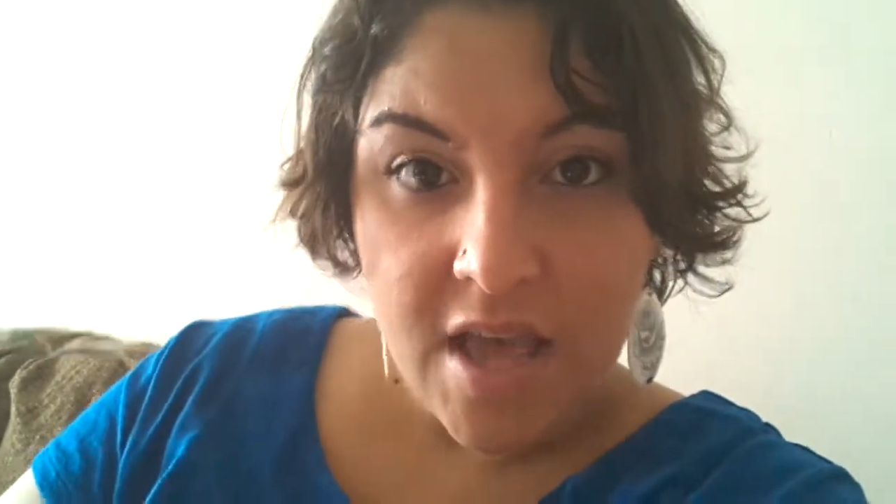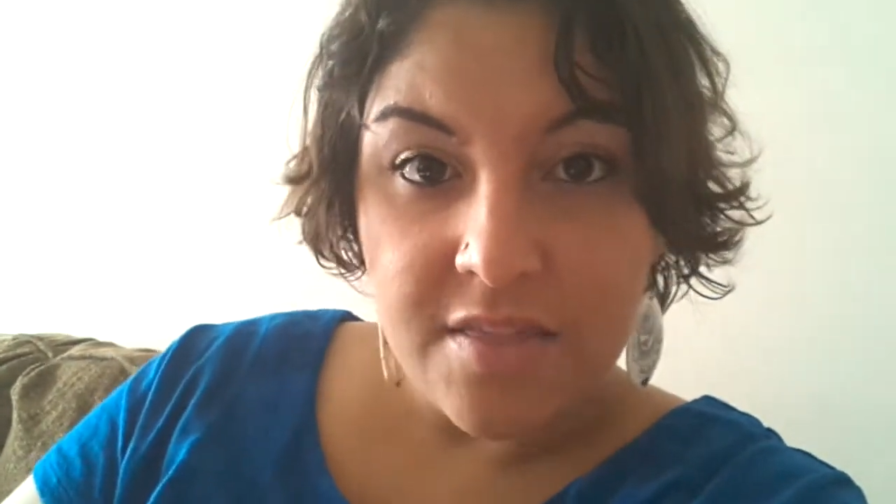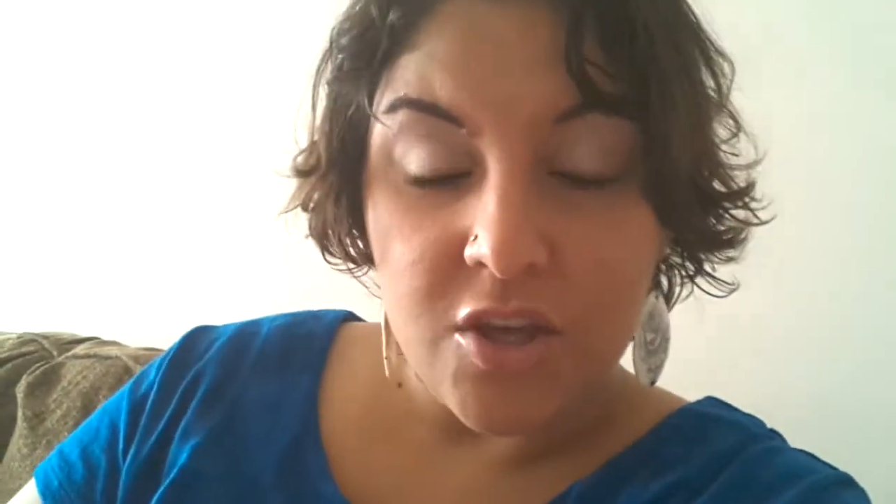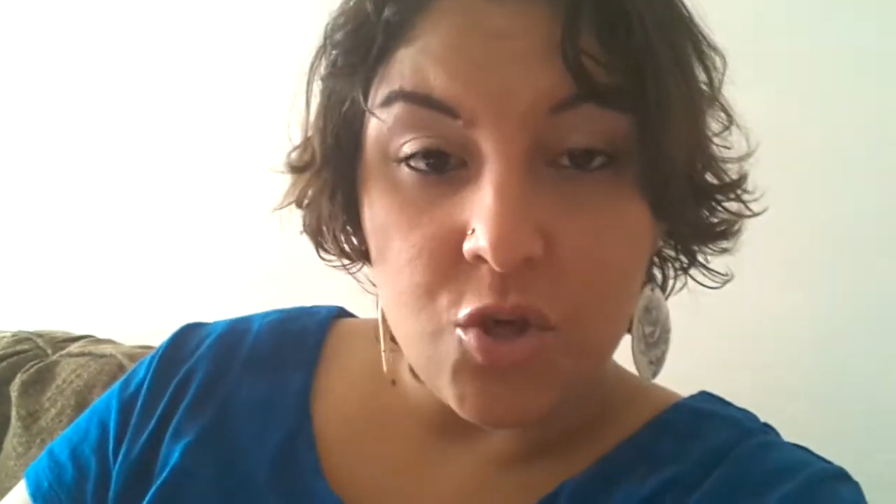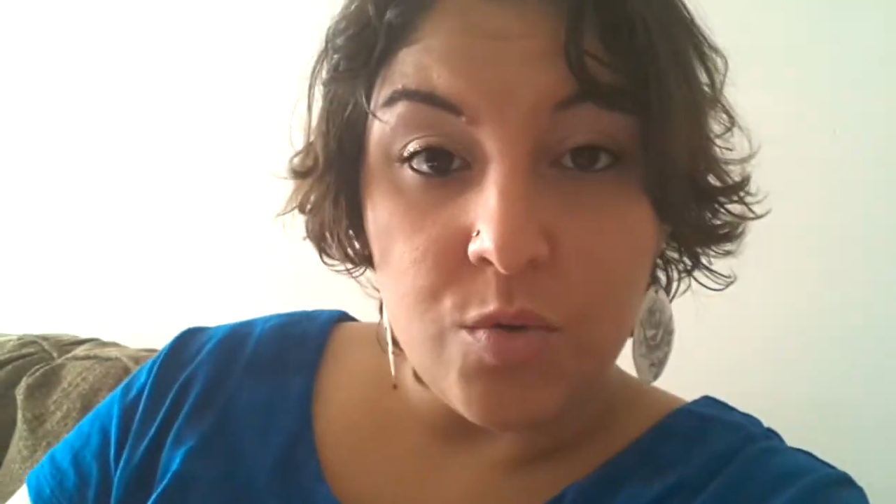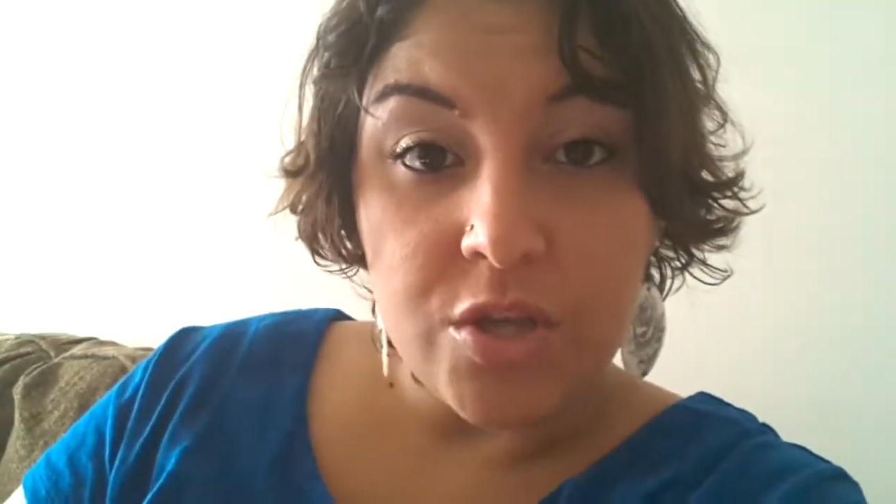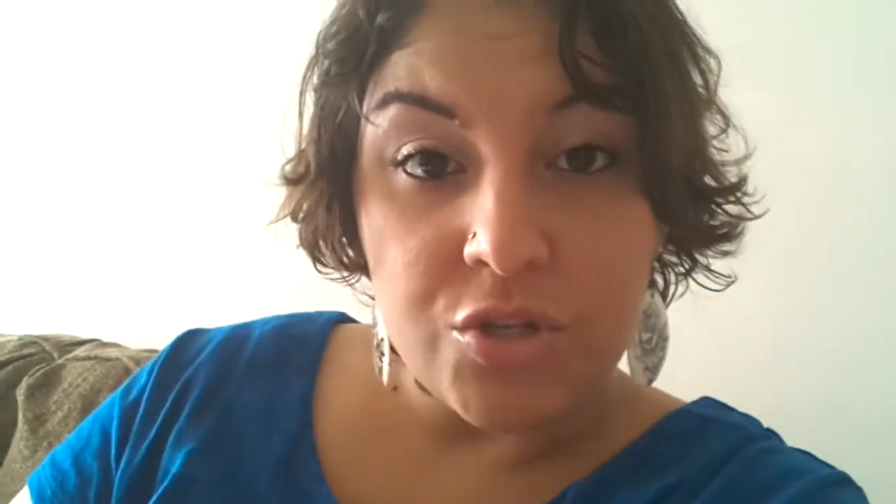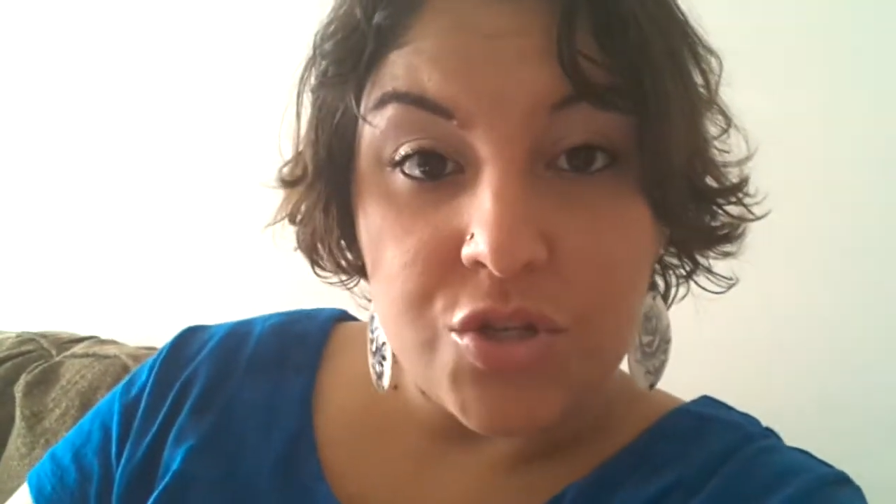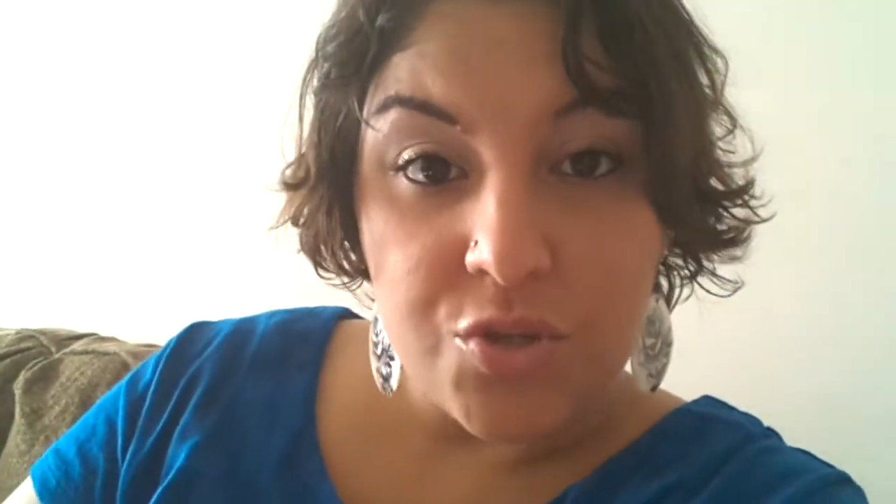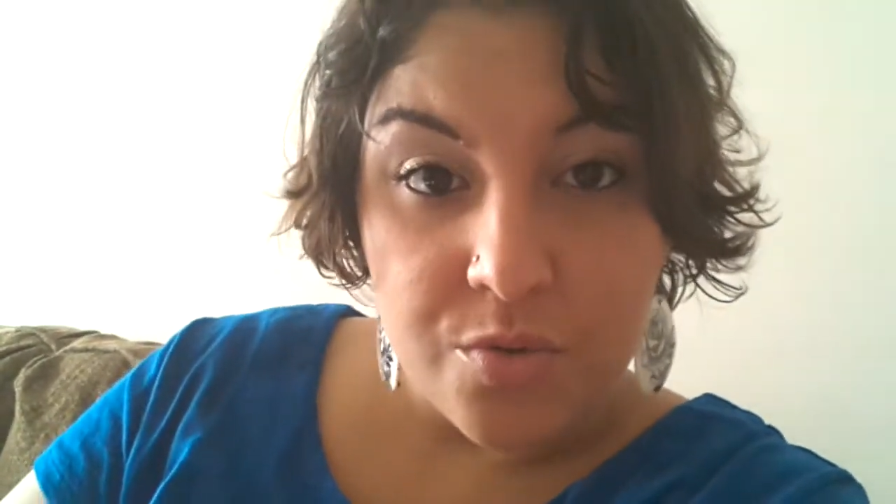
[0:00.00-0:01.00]
that you can
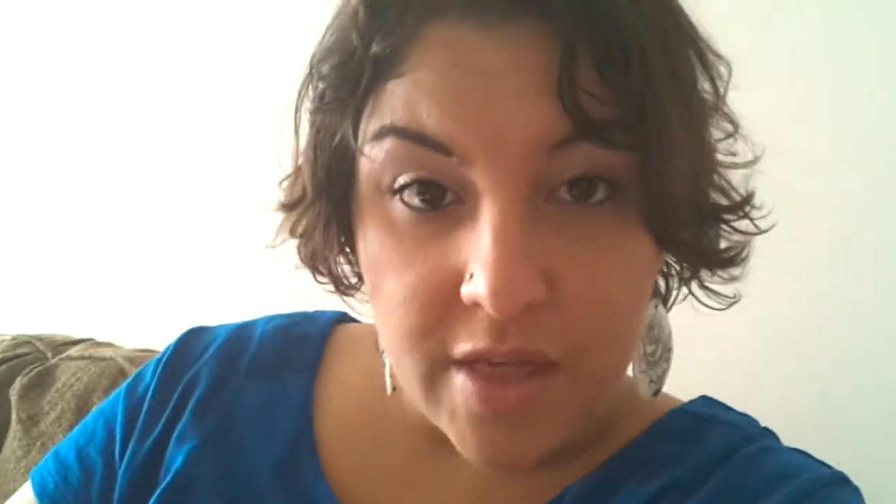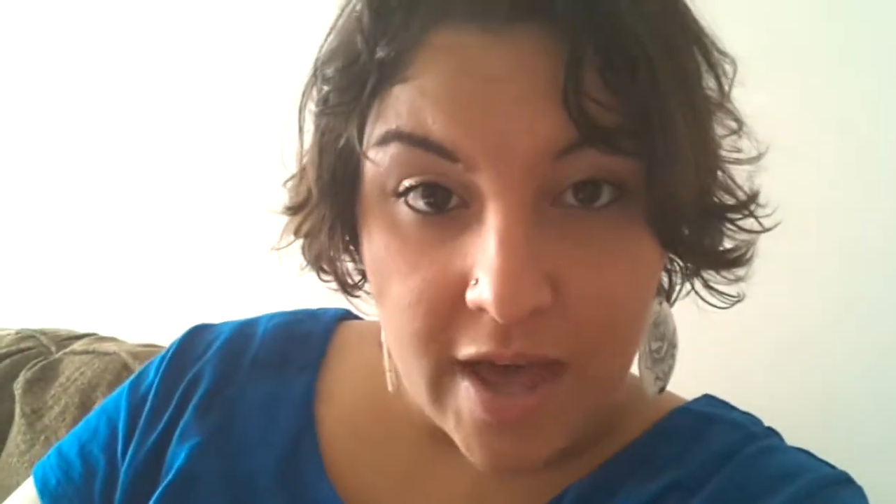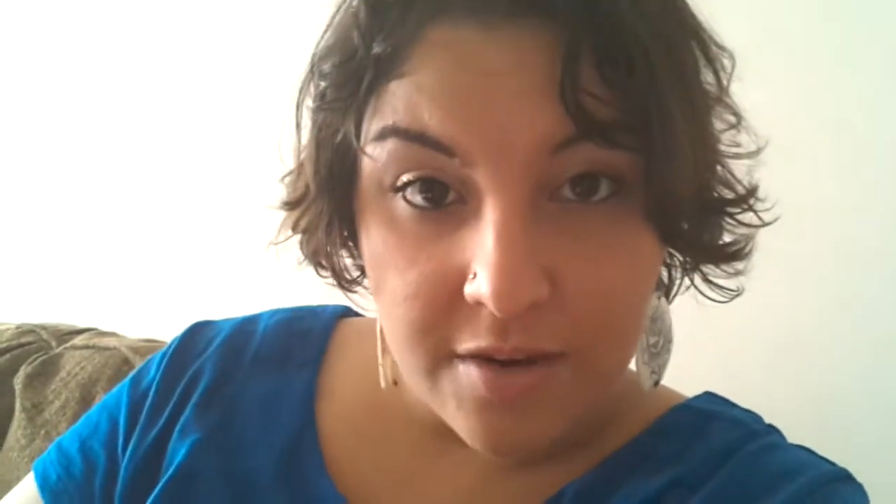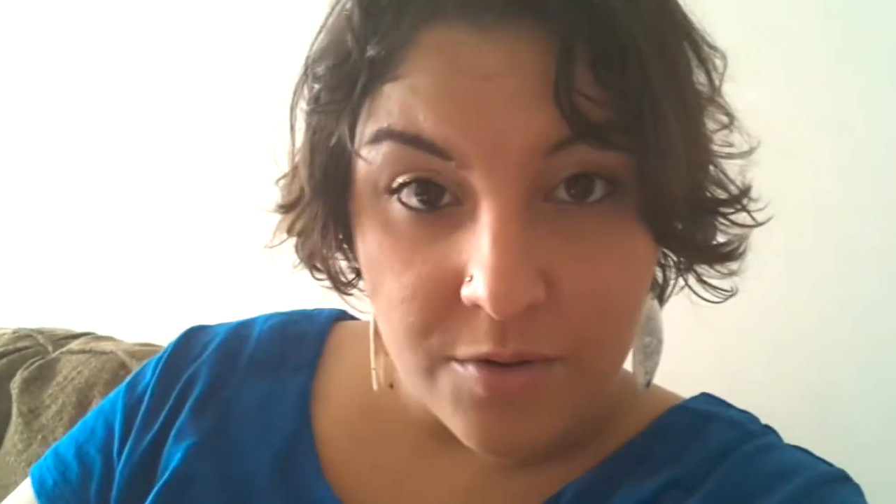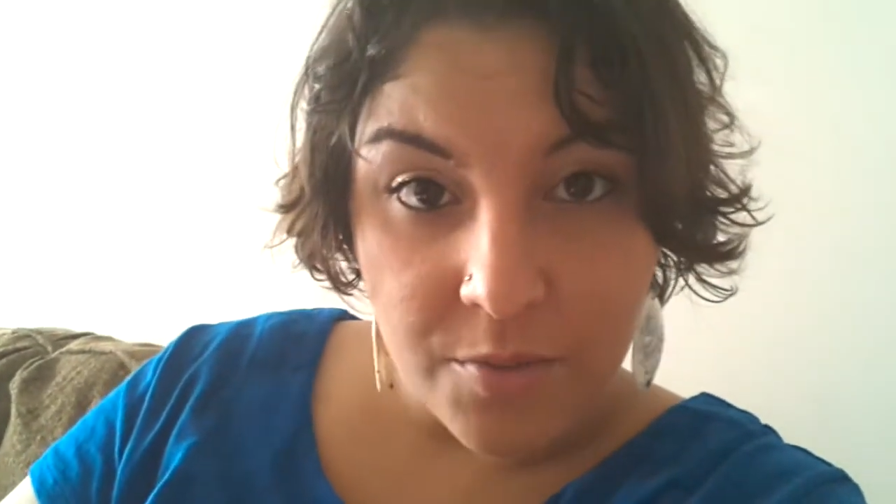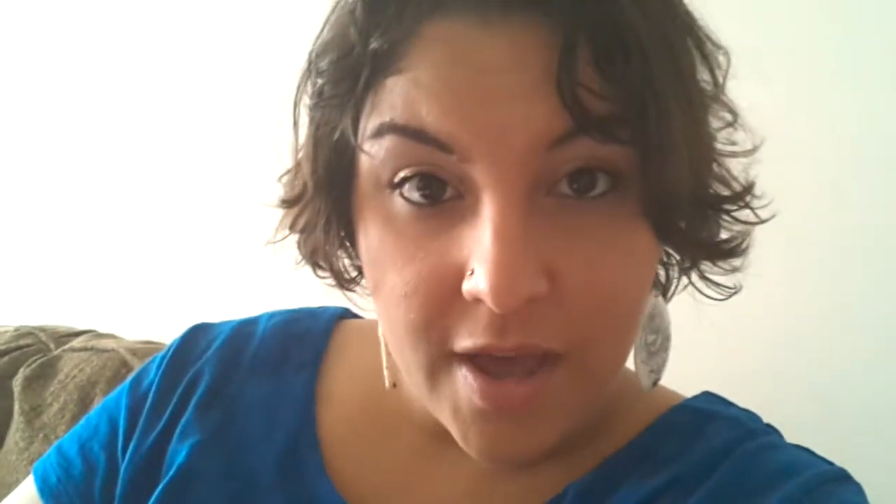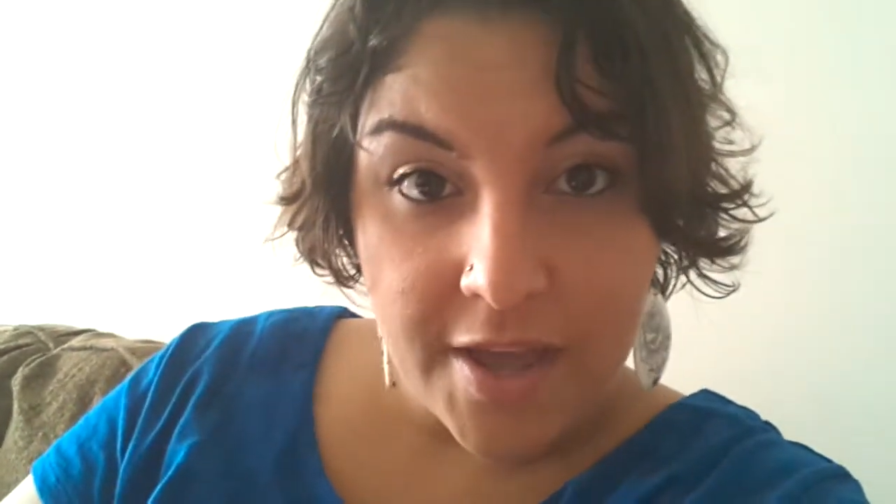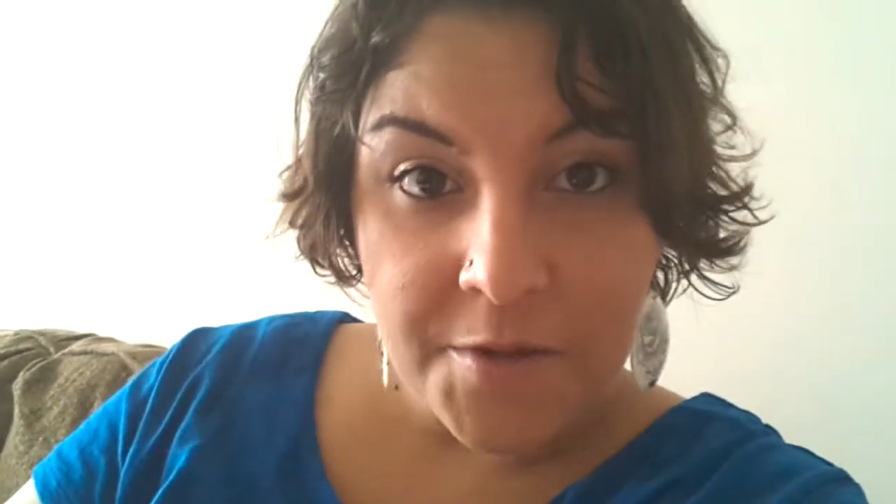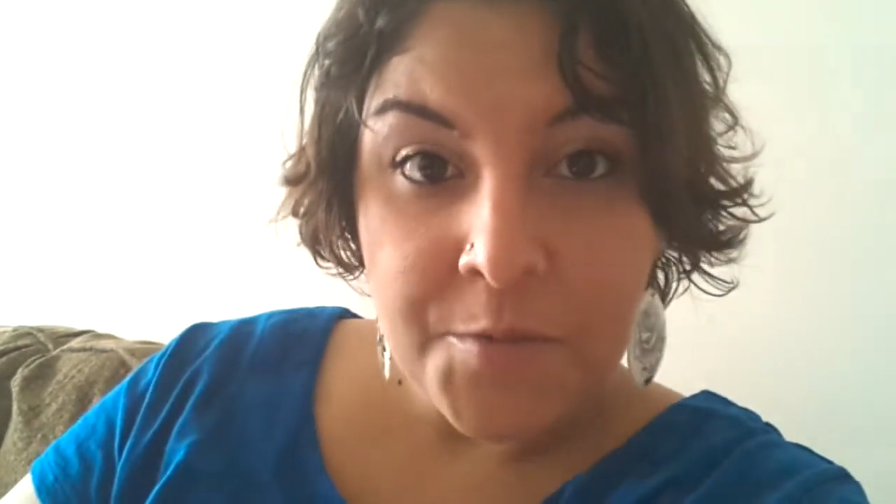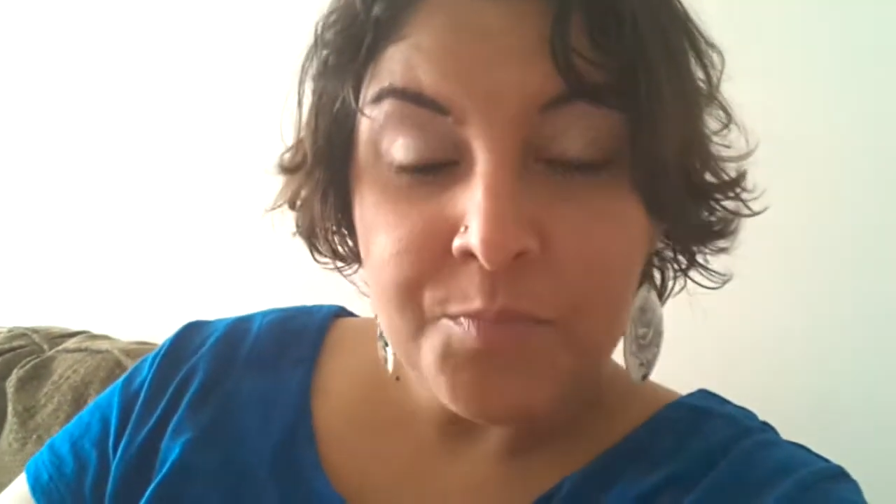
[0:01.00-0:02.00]
do that,
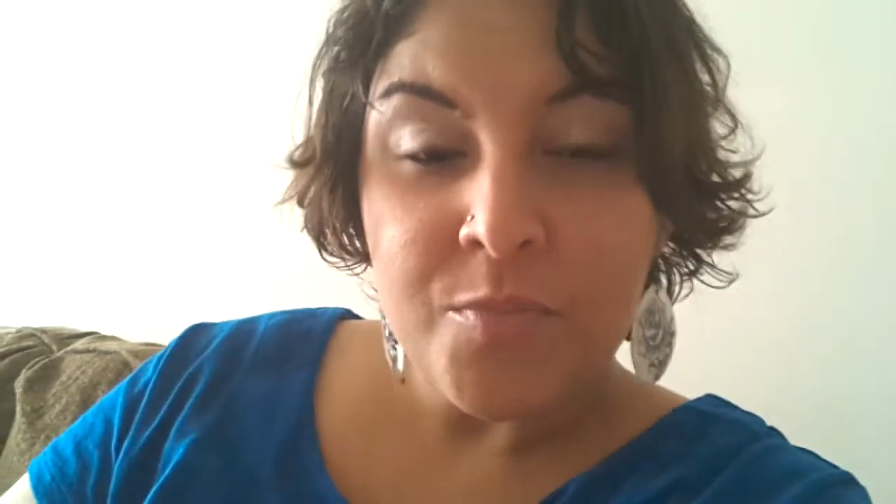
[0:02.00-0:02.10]
okay?